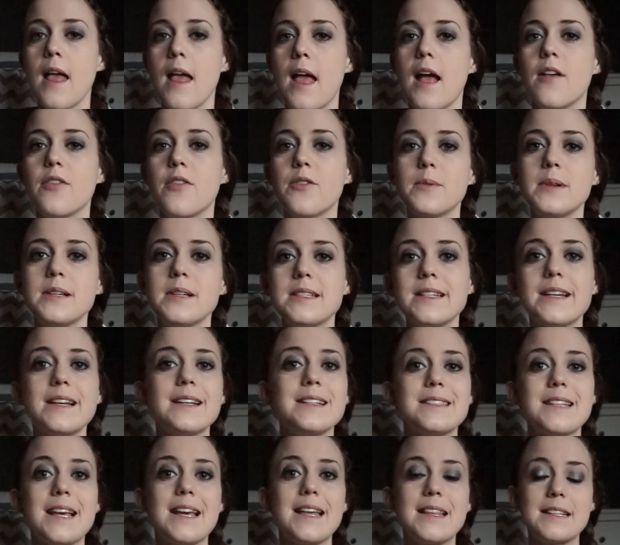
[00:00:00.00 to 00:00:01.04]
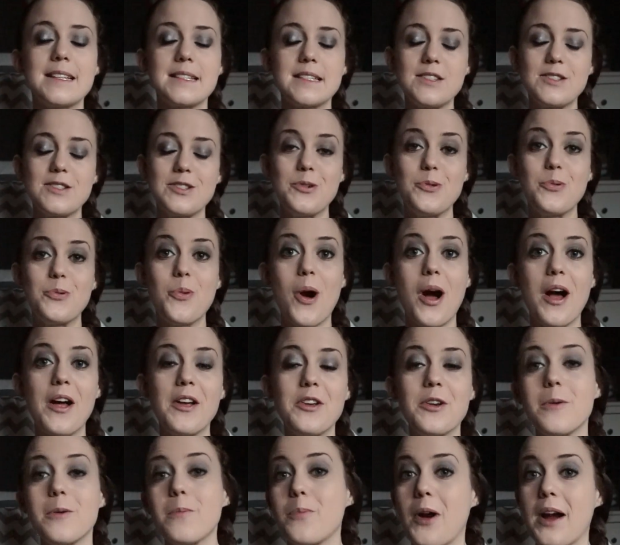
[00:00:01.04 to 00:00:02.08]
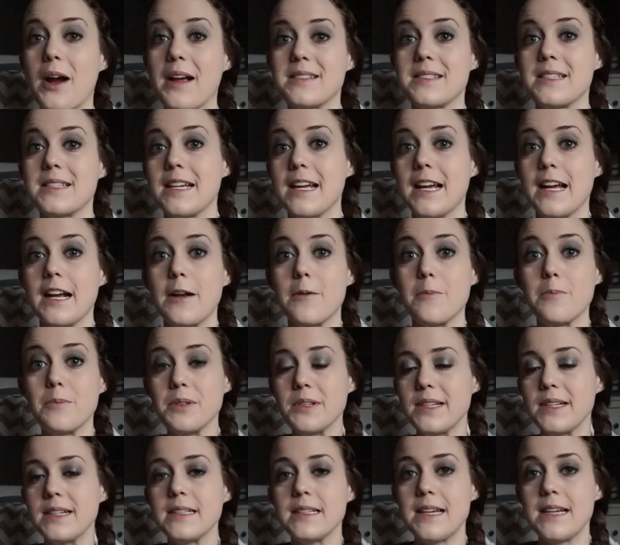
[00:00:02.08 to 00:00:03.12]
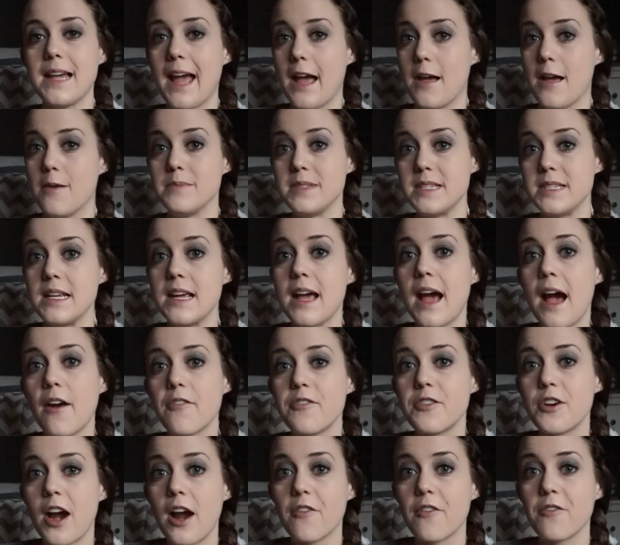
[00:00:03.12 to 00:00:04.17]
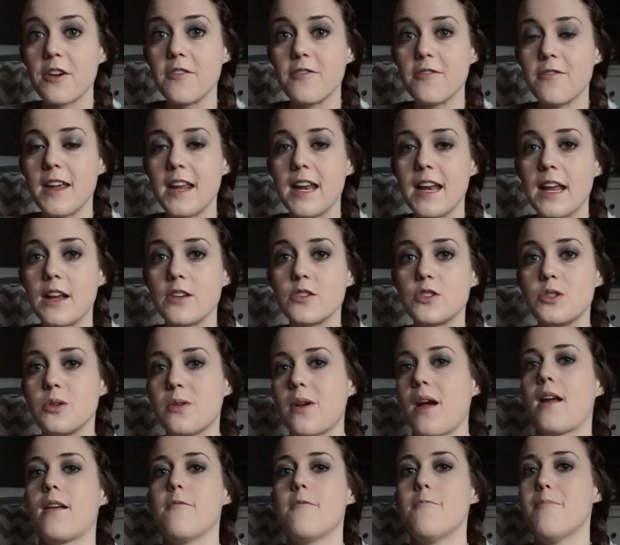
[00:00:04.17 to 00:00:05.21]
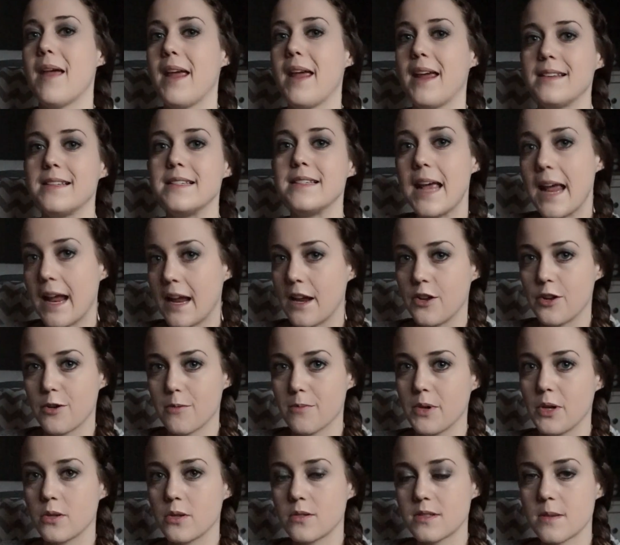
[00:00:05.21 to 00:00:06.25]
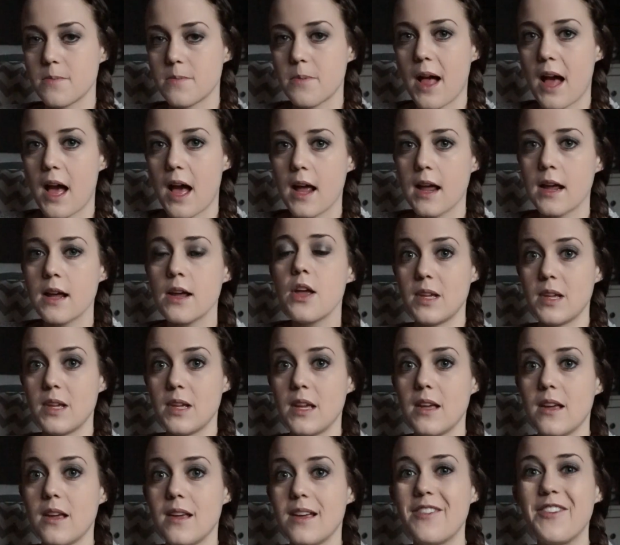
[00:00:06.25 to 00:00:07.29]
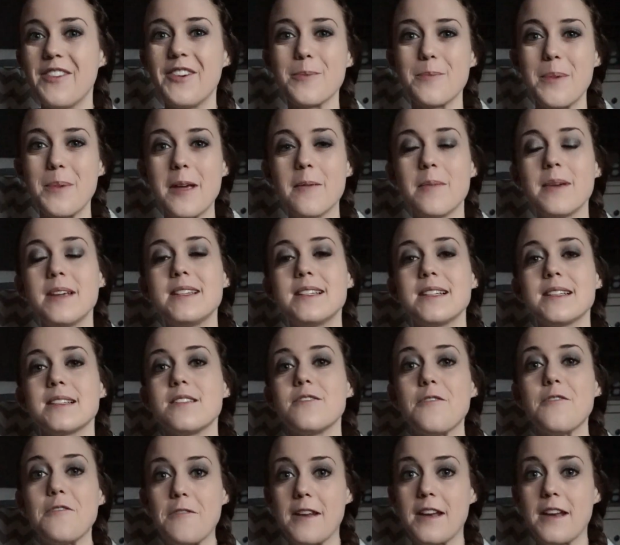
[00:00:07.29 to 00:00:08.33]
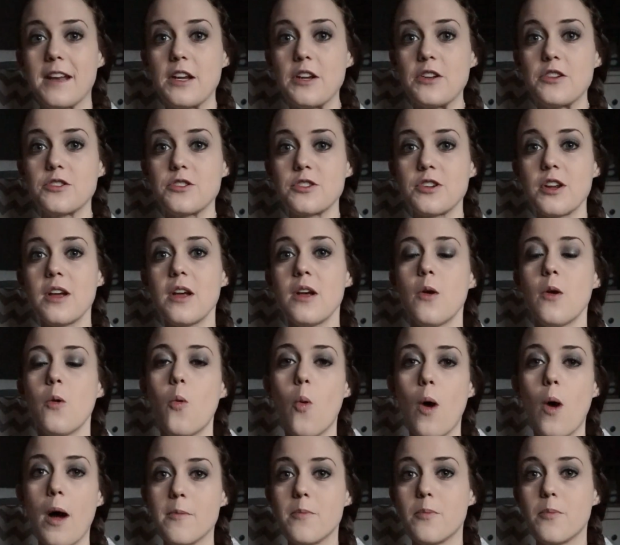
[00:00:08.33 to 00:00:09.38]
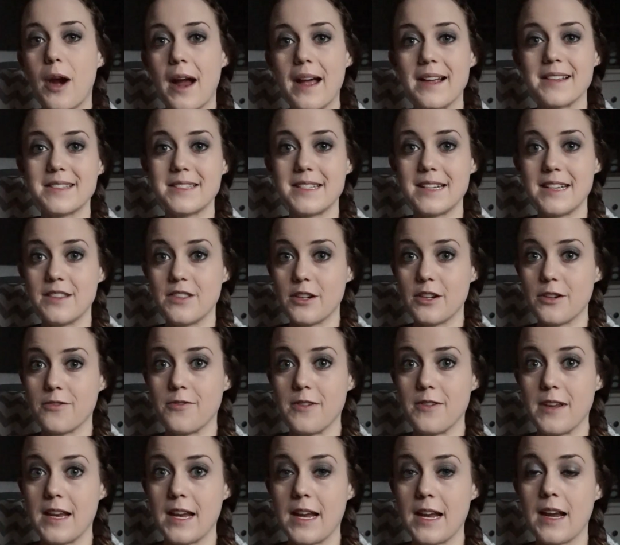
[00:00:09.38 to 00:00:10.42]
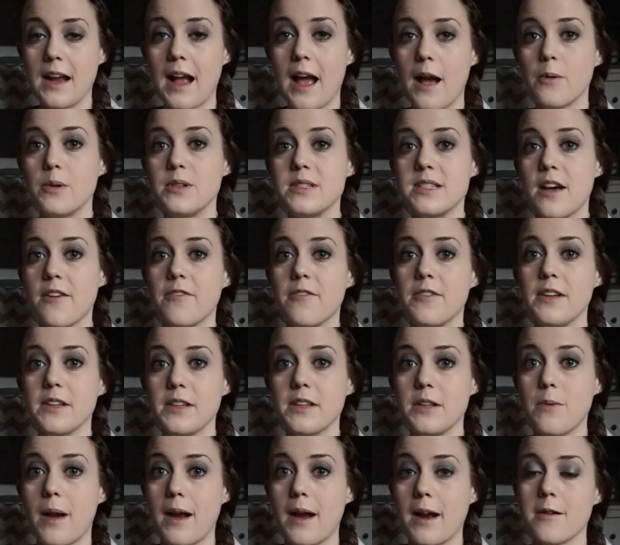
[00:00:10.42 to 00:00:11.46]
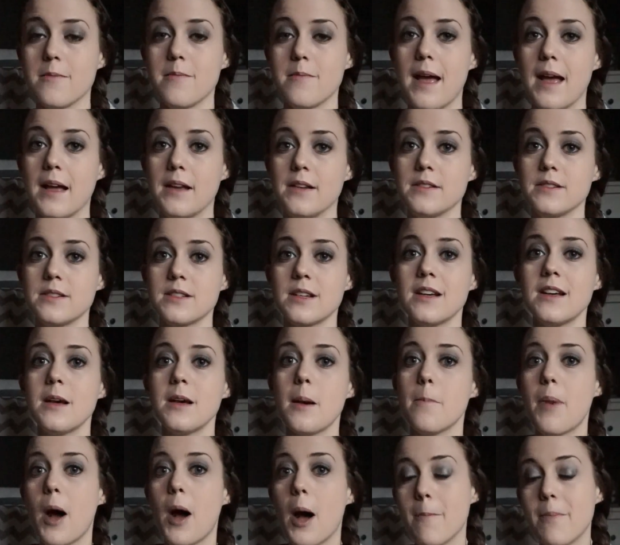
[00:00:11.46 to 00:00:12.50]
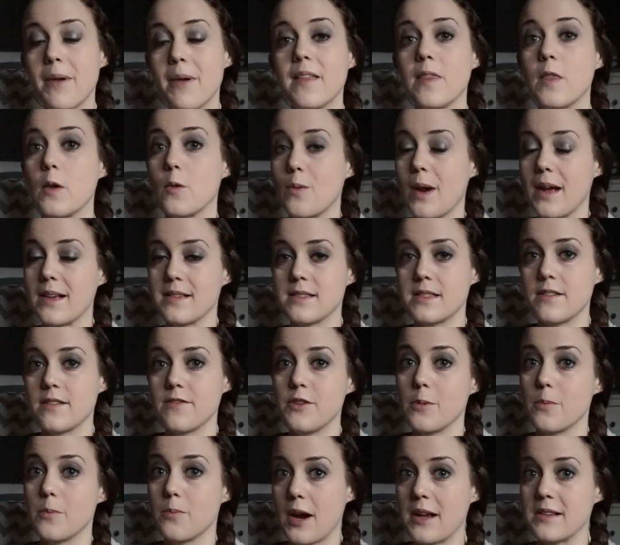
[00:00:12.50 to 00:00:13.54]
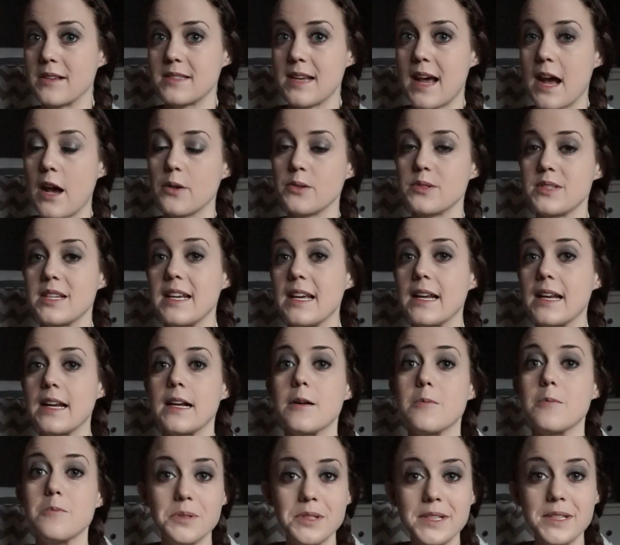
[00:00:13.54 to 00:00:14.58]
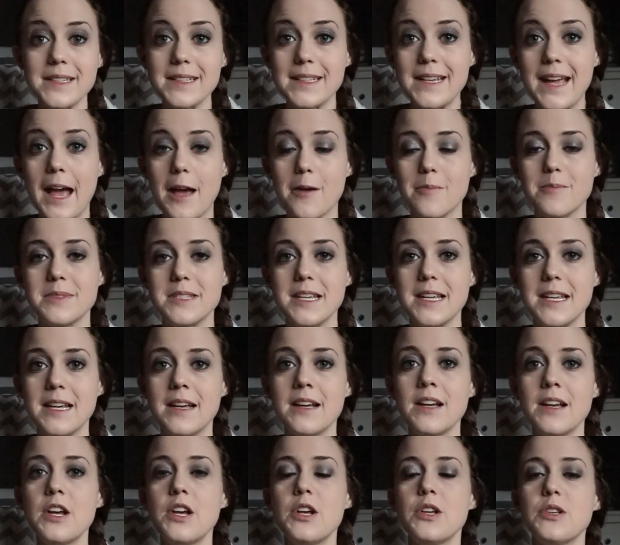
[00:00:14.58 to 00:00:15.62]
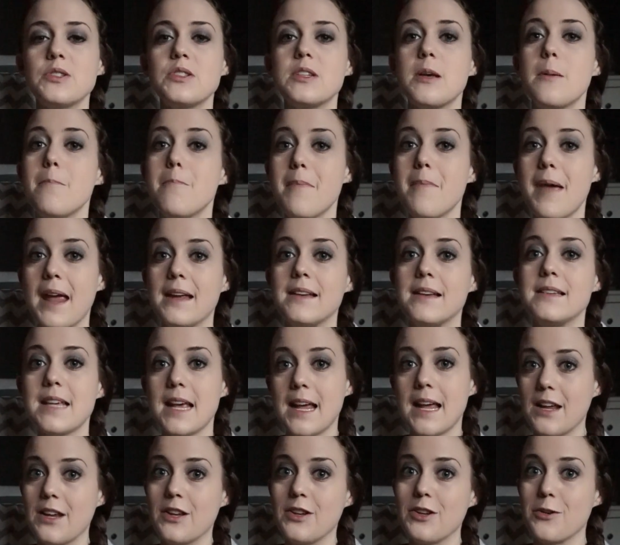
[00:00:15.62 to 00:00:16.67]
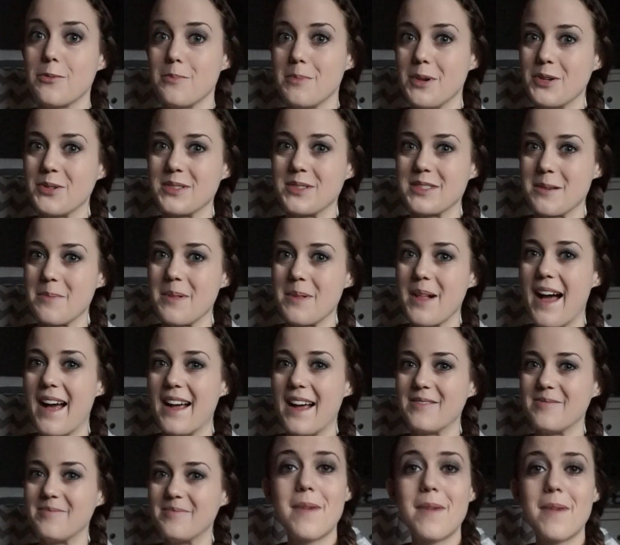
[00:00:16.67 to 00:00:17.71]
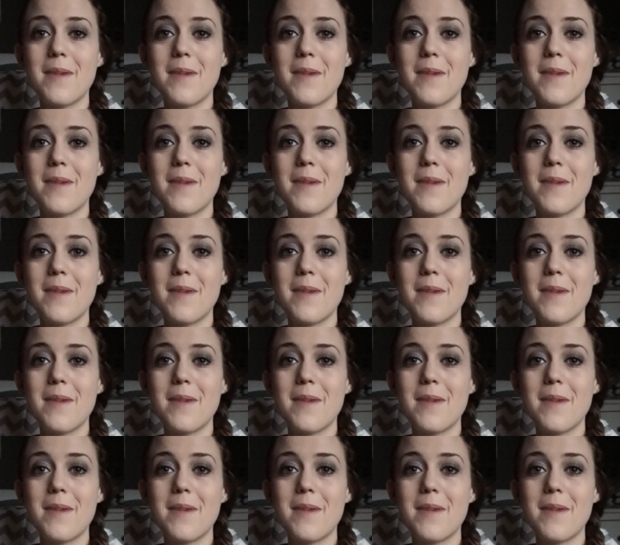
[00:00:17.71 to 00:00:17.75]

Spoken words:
And the reason I say this is you want your breast to get completely empty after every feeding to kind of maintain your milk supply. If your baby doesn't finish one breast in their feeding, I would definitely recommend pumping the rest of your breast out to get it completely empty to maintain your milk supply.